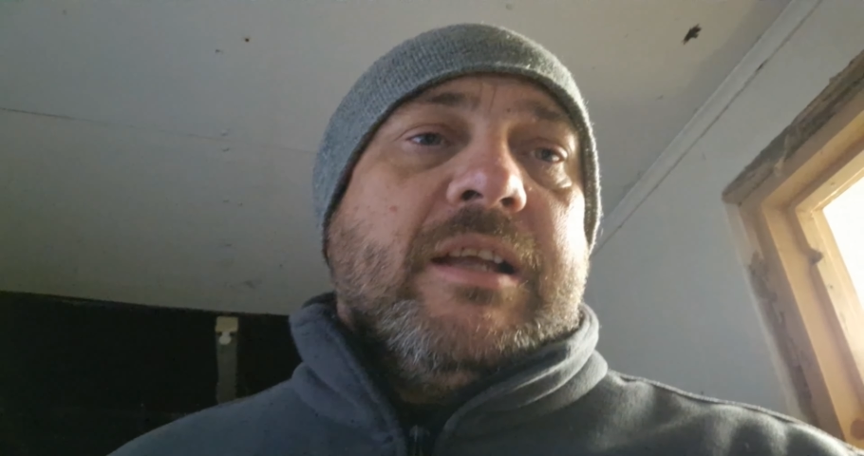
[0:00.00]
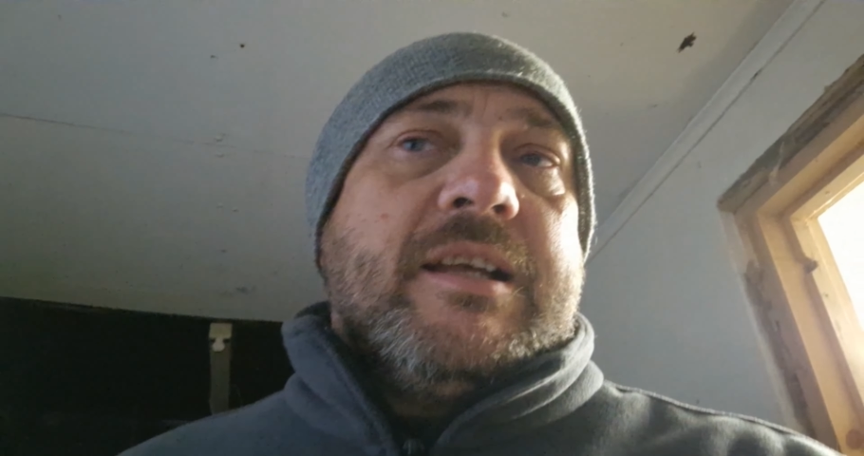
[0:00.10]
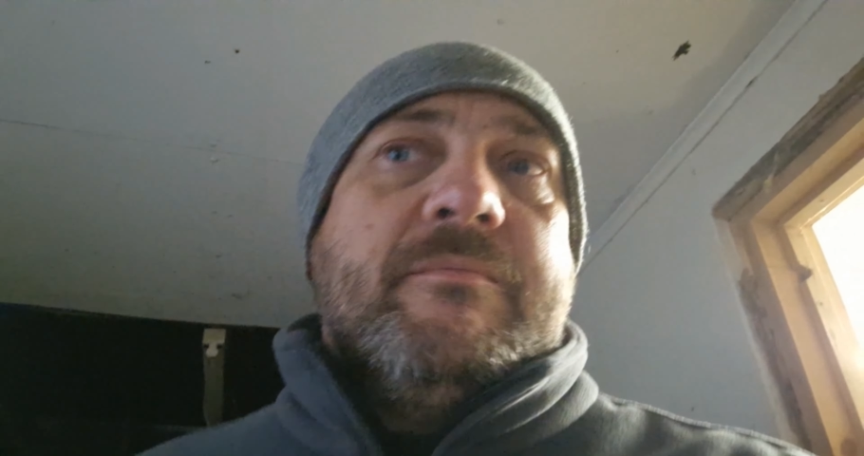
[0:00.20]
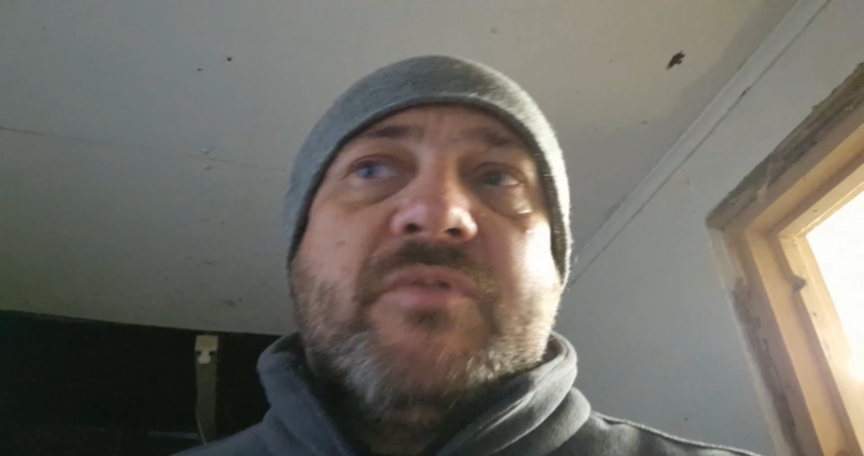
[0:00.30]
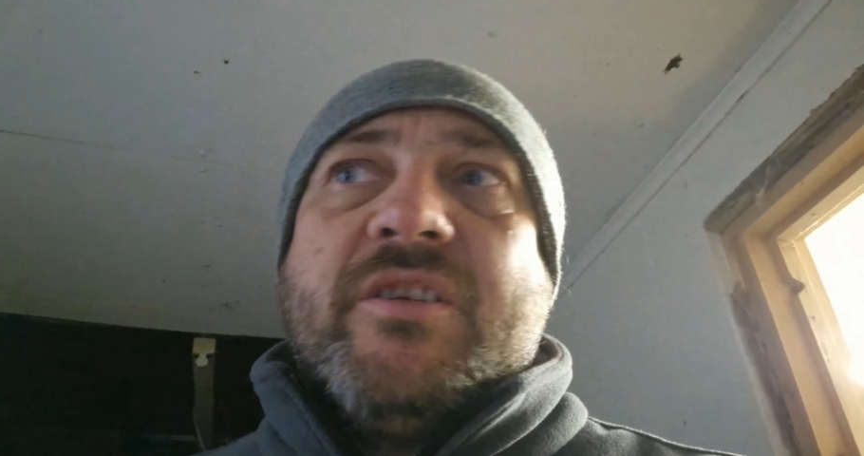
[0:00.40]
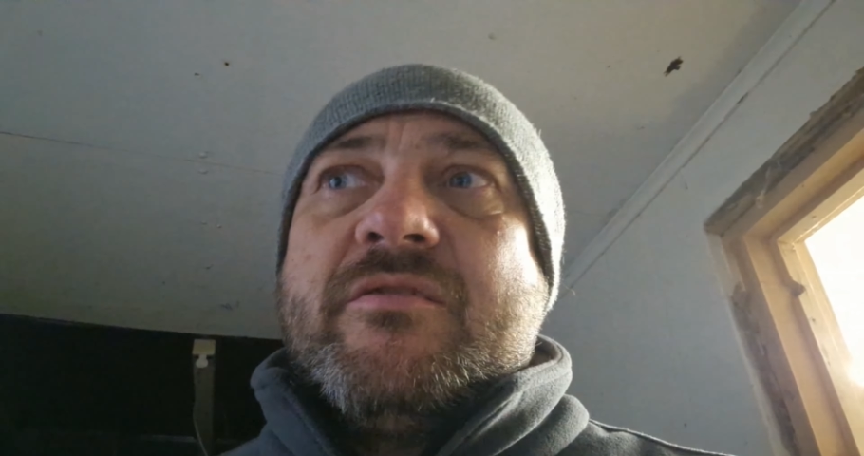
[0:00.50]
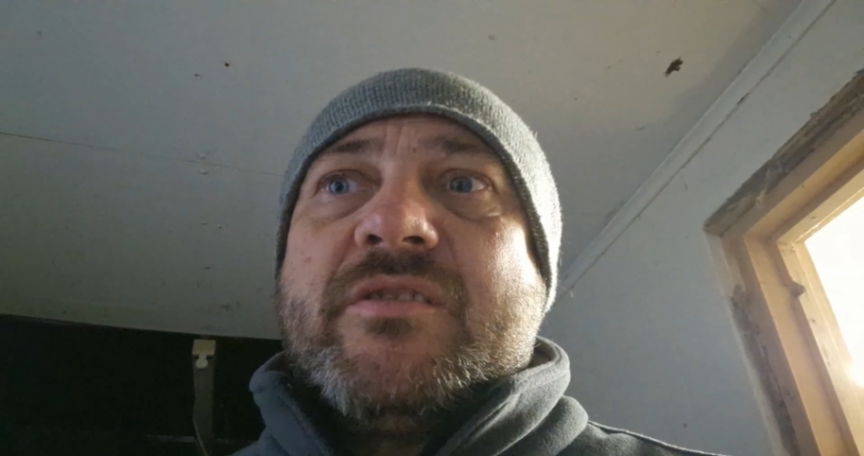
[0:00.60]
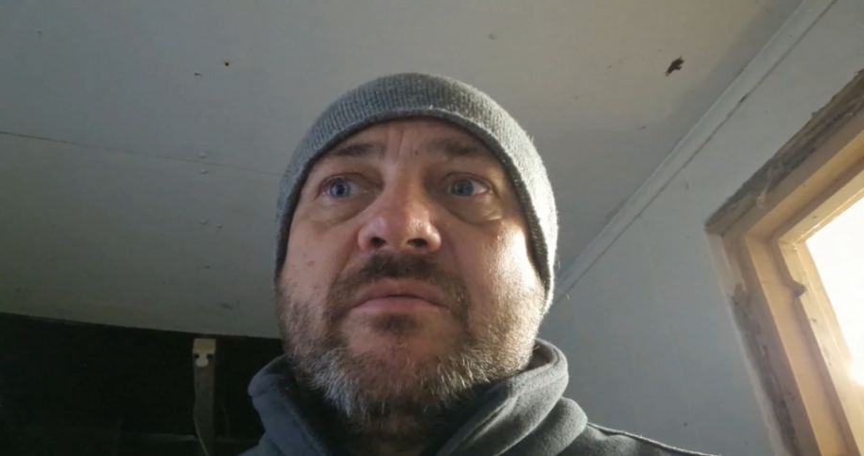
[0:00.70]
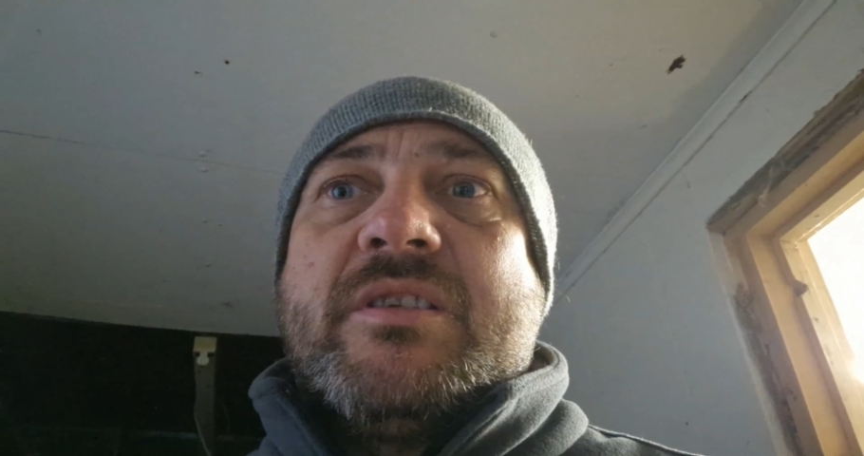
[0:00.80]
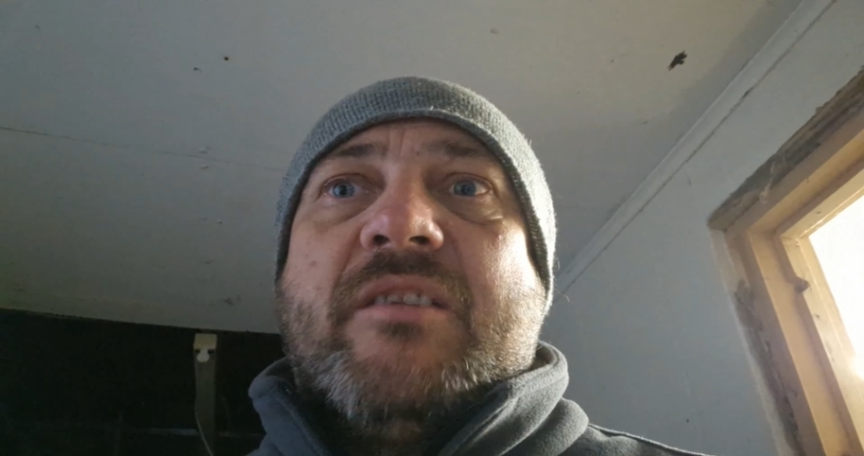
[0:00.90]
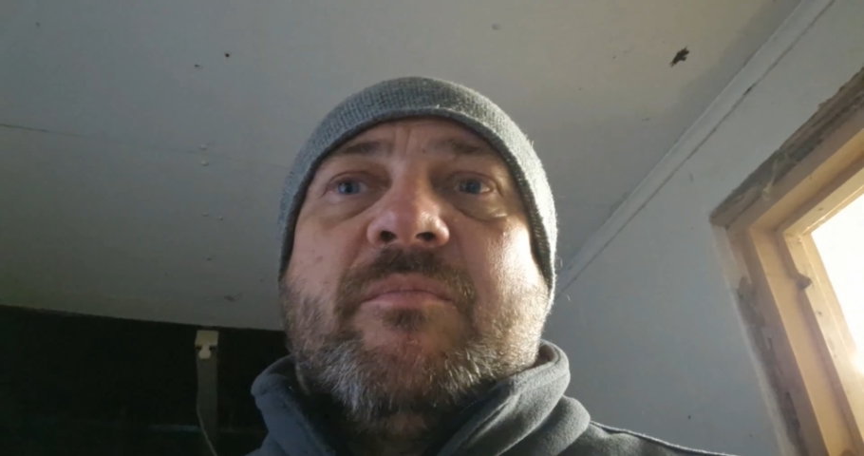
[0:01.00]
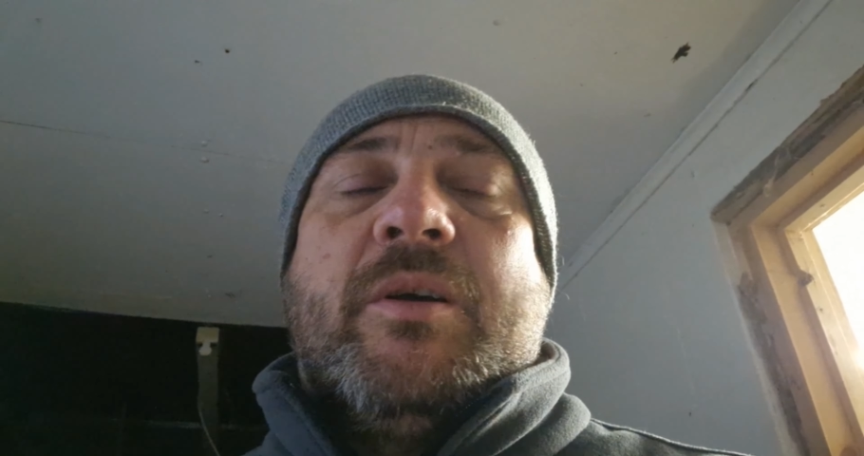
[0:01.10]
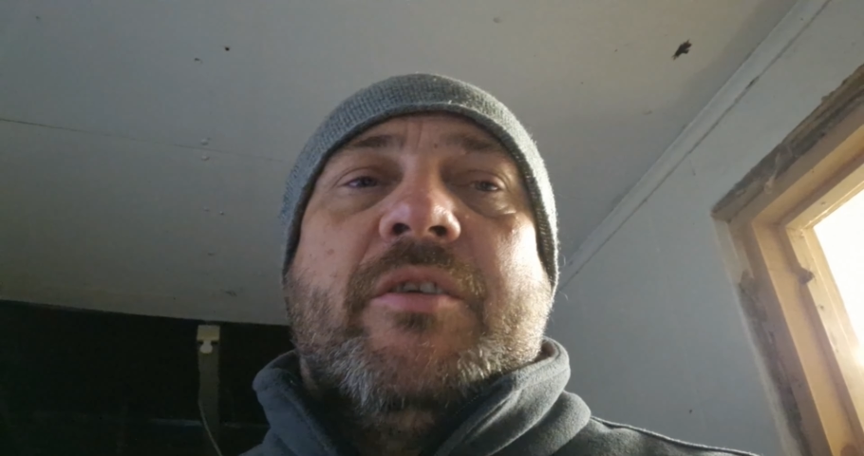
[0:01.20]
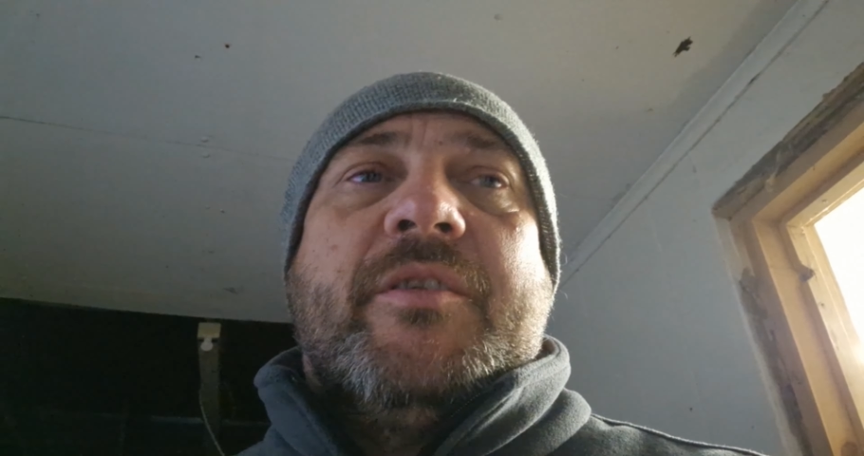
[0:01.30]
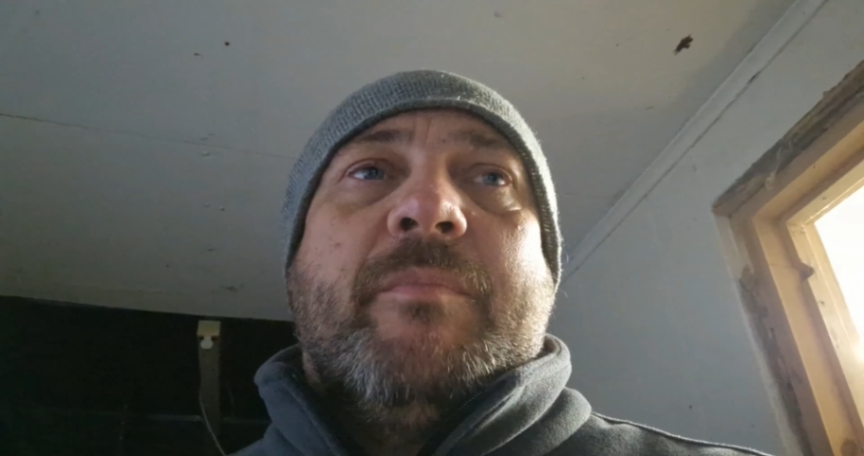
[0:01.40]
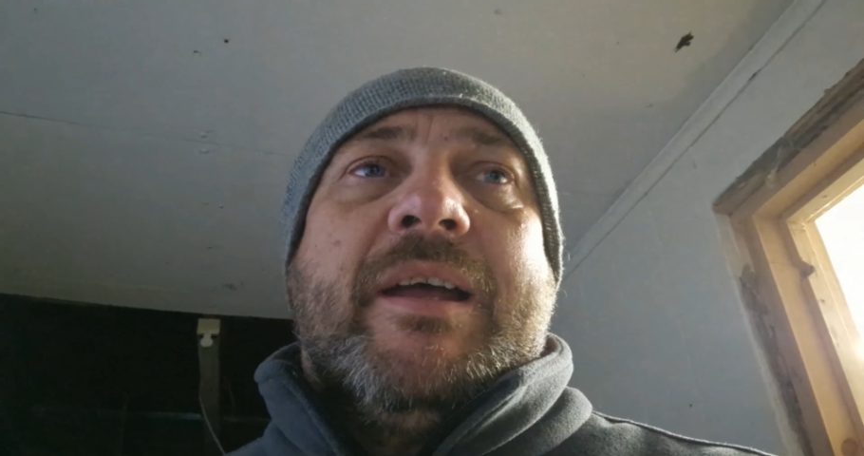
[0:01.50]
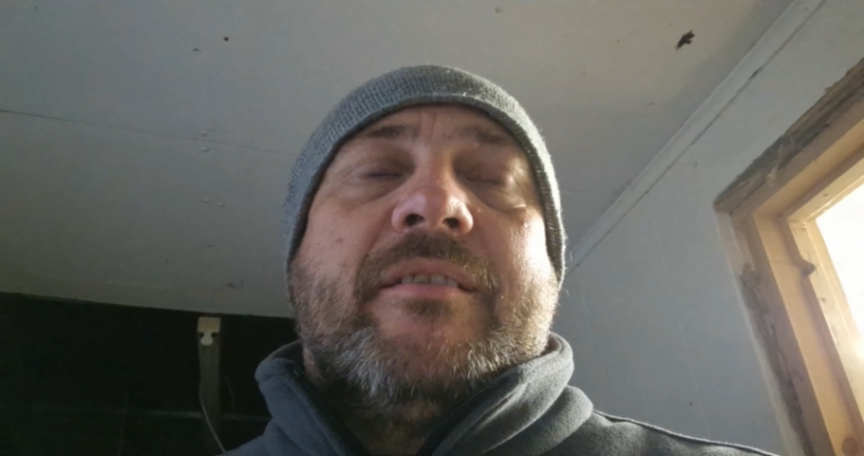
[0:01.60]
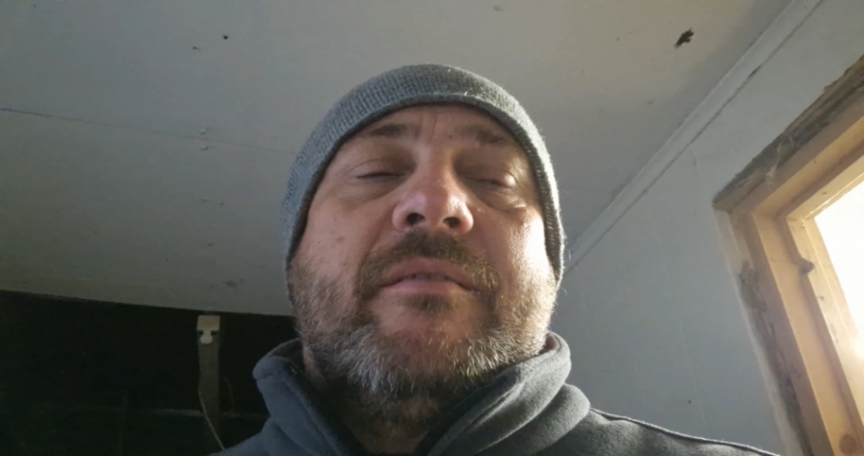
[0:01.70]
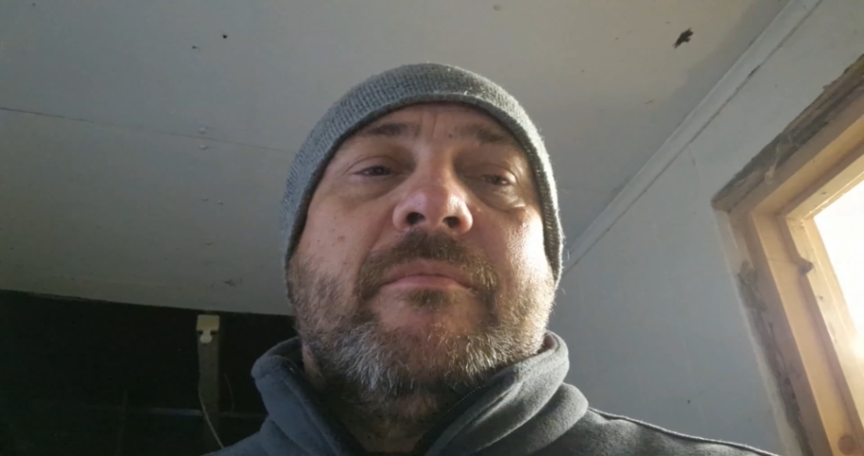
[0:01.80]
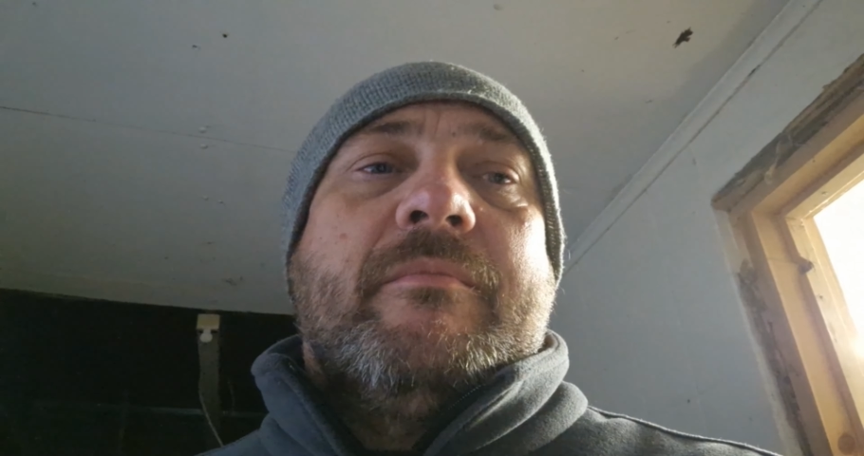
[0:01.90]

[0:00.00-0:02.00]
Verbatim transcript: um, doing some stuff behind the back,